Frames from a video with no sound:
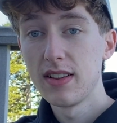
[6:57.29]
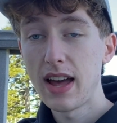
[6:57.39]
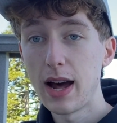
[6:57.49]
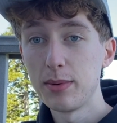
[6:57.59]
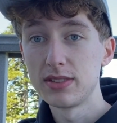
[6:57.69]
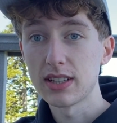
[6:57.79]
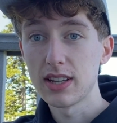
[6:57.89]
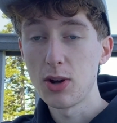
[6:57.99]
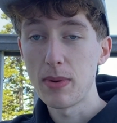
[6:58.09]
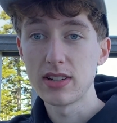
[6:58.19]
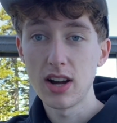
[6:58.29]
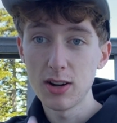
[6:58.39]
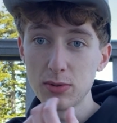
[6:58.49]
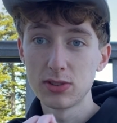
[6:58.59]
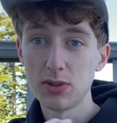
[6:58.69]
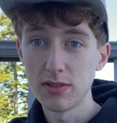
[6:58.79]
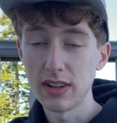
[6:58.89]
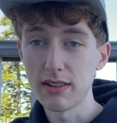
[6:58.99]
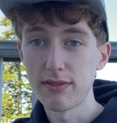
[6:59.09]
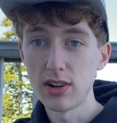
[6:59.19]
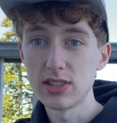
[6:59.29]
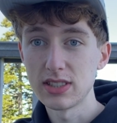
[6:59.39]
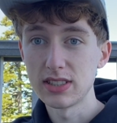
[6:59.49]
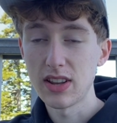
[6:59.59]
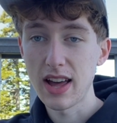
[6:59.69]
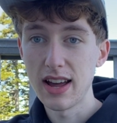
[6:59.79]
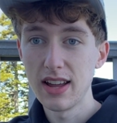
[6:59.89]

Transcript: tongue was sort of like virgin to that